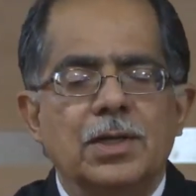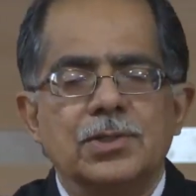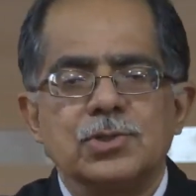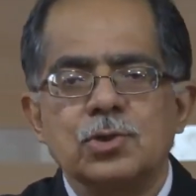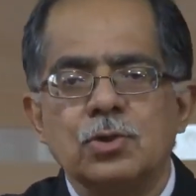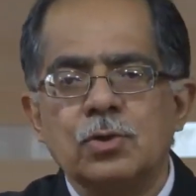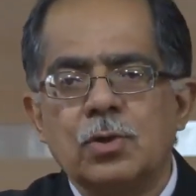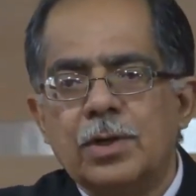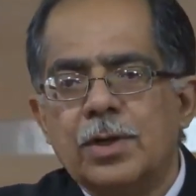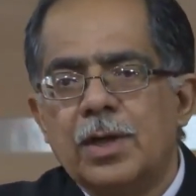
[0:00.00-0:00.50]

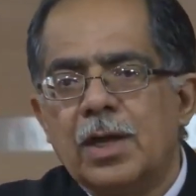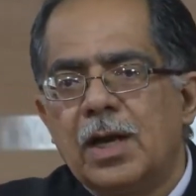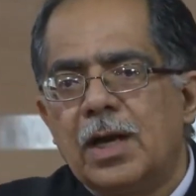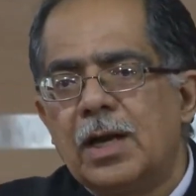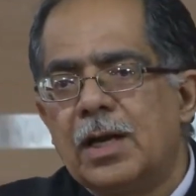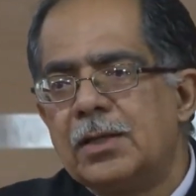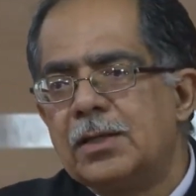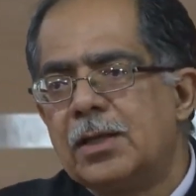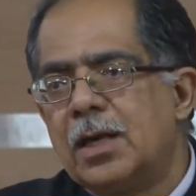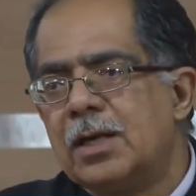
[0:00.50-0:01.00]
So
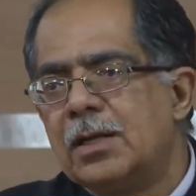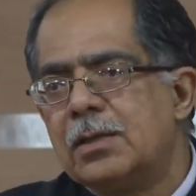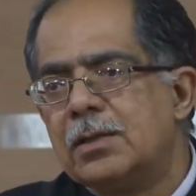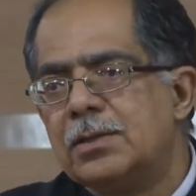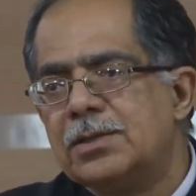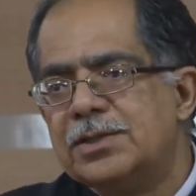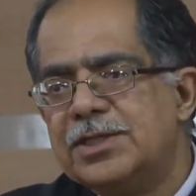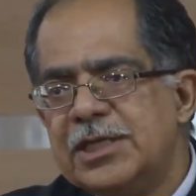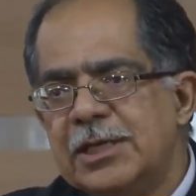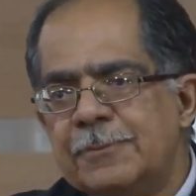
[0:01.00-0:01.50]
a
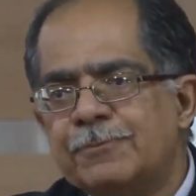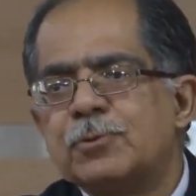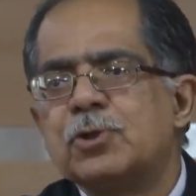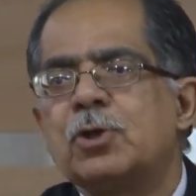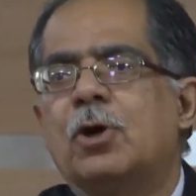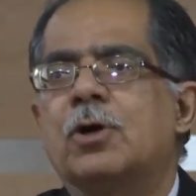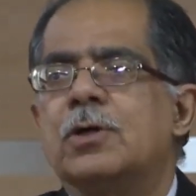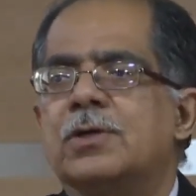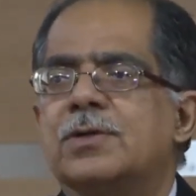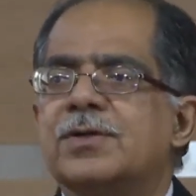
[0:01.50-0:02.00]
deep
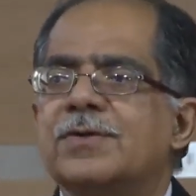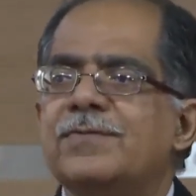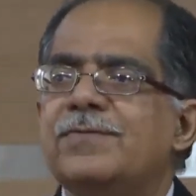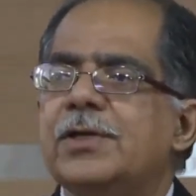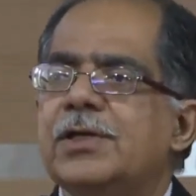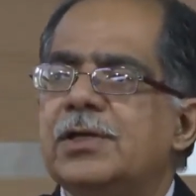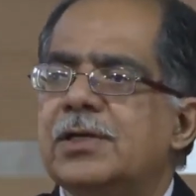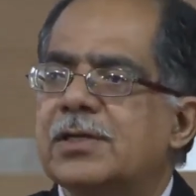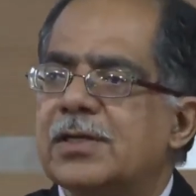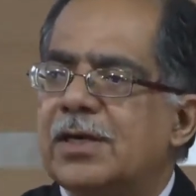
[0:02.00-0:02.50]
thought
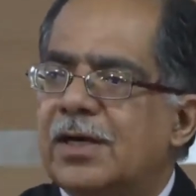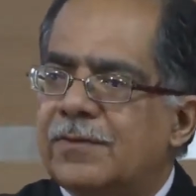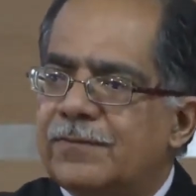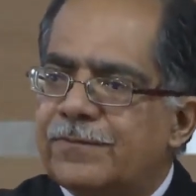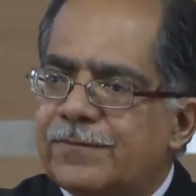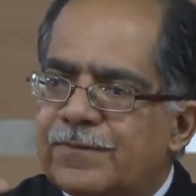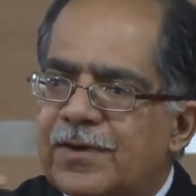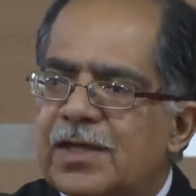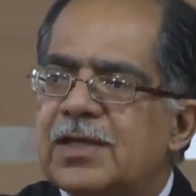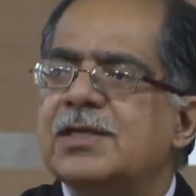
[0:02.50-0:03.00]
revealed a
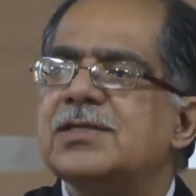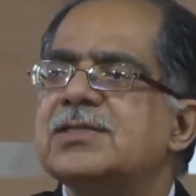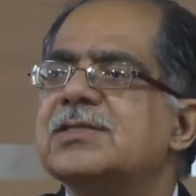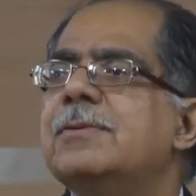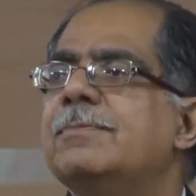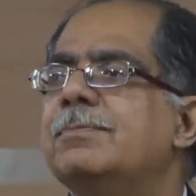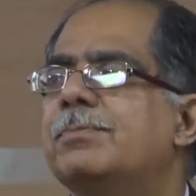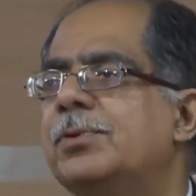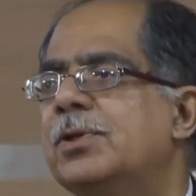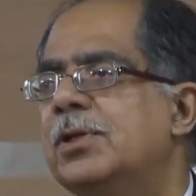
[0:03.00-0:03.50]
very
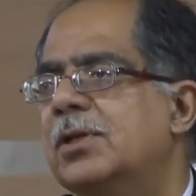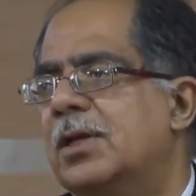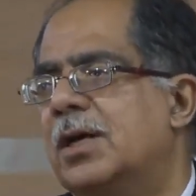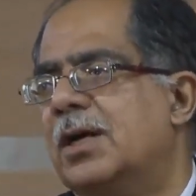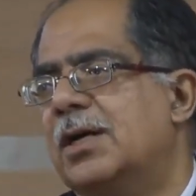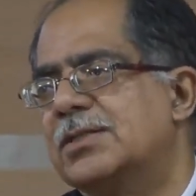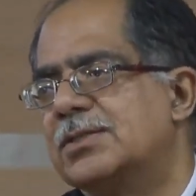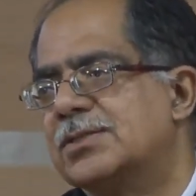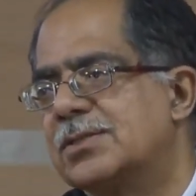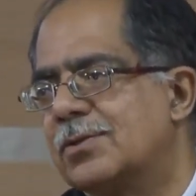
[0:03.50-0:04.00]
simple
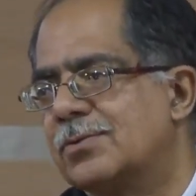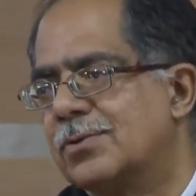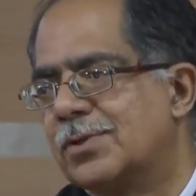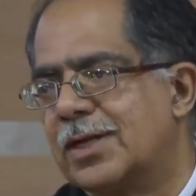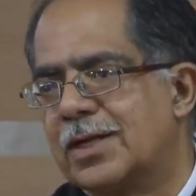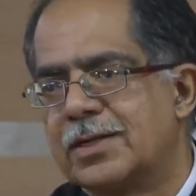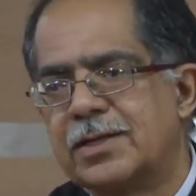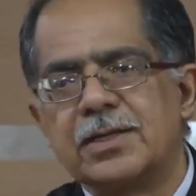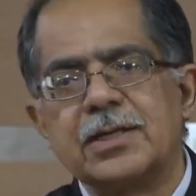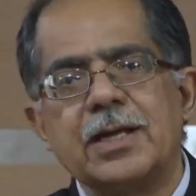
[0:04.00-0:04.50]
answer to
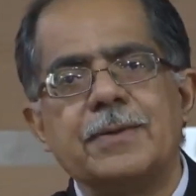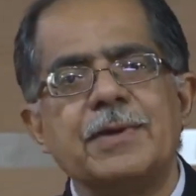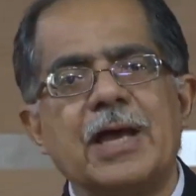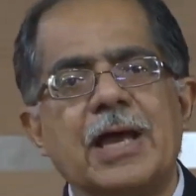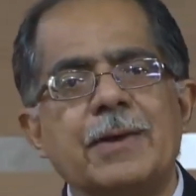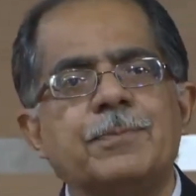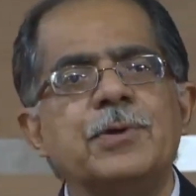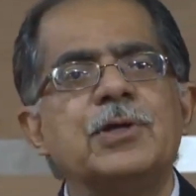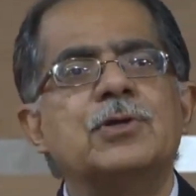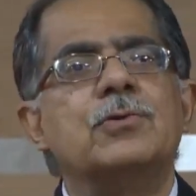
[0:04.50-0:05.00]
that. And I'm
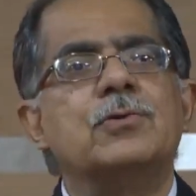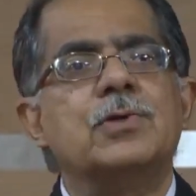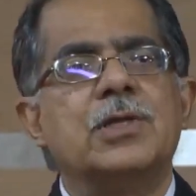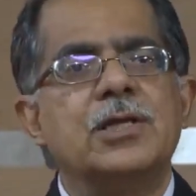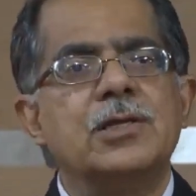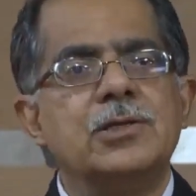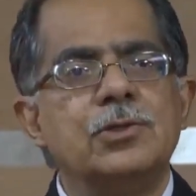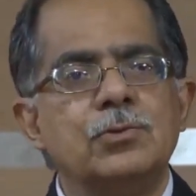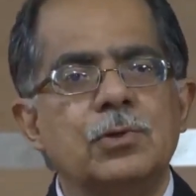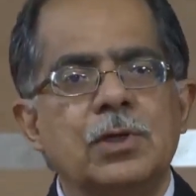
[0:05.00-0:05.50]
happy to
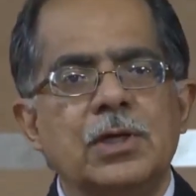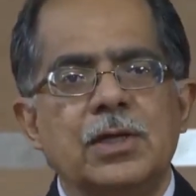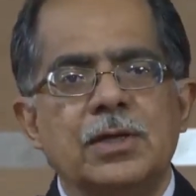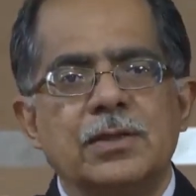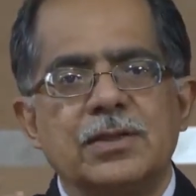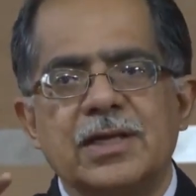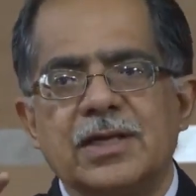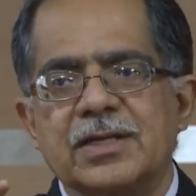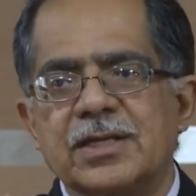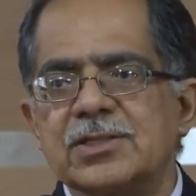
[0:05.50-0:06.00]
tell you
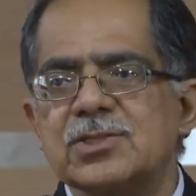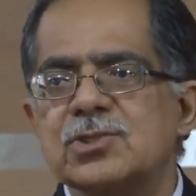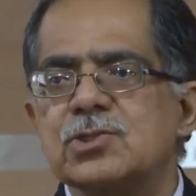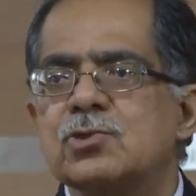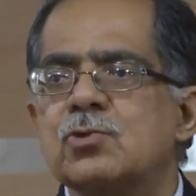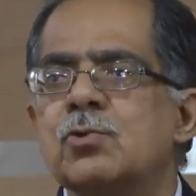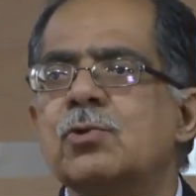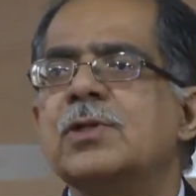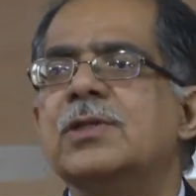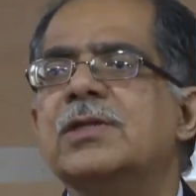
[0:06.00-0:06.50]
that has
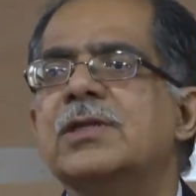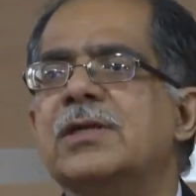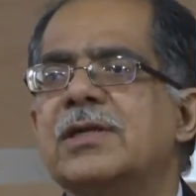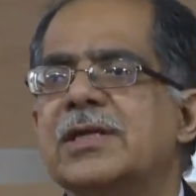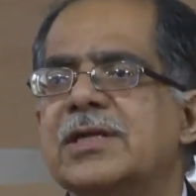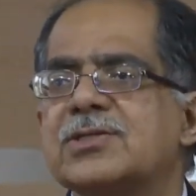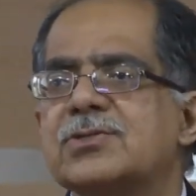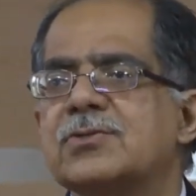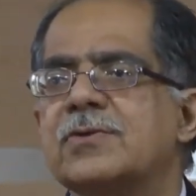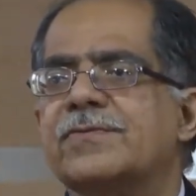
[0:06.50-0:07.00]
stood the
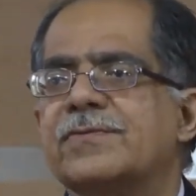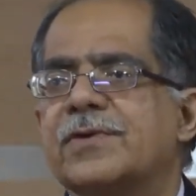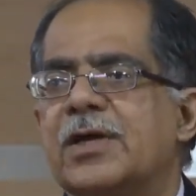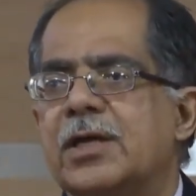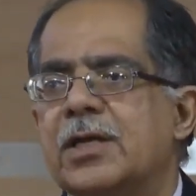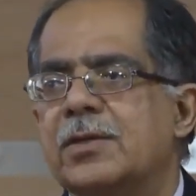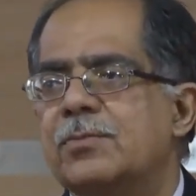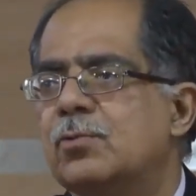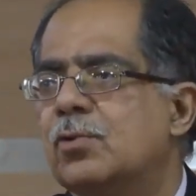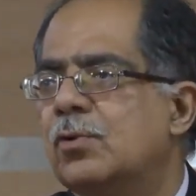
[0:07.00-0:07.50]
test of
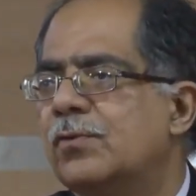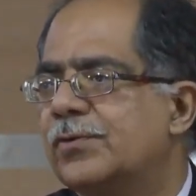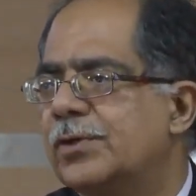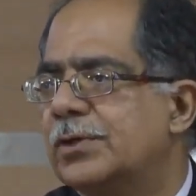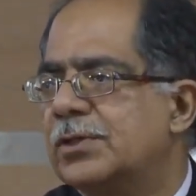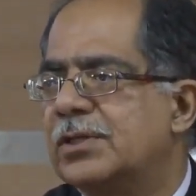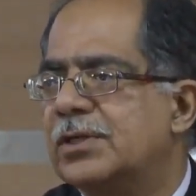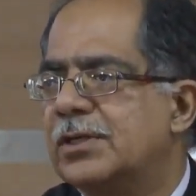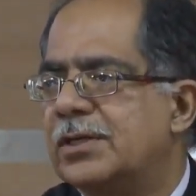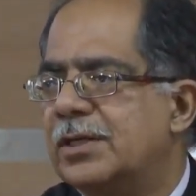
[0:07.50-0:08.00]
time
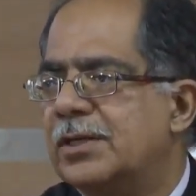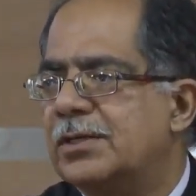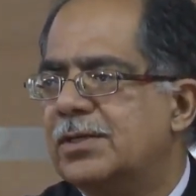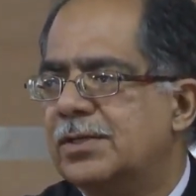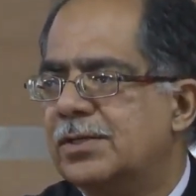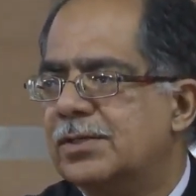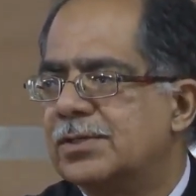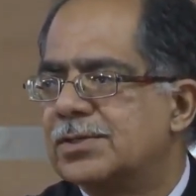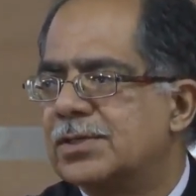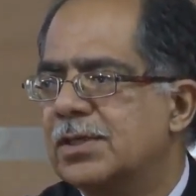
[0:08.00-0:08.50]
over the 10
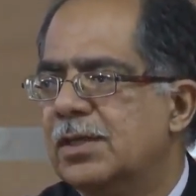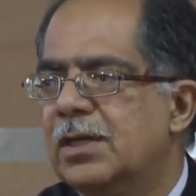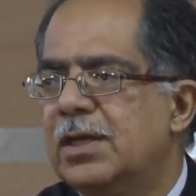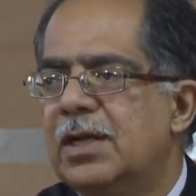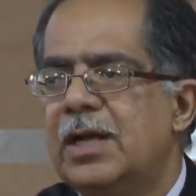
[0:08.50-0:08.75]
years.